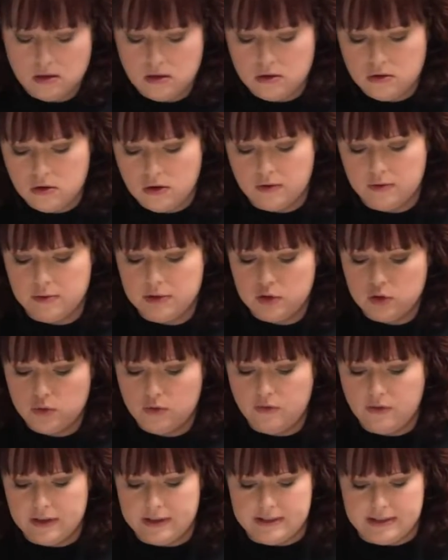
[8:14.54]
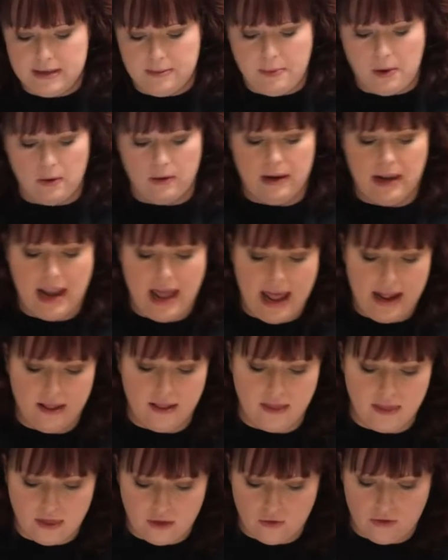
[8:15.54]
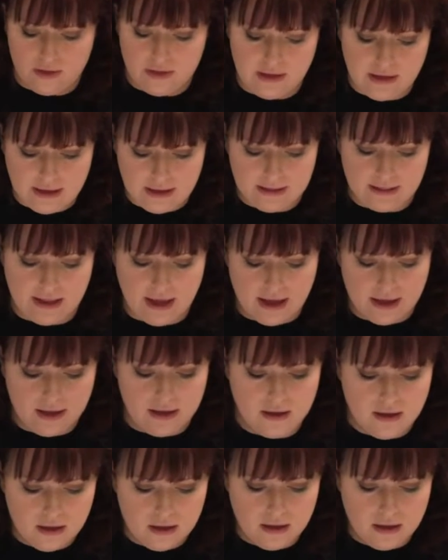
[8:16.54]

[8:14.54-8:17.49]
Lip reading: Don't have to be too fussy about length or anything like that.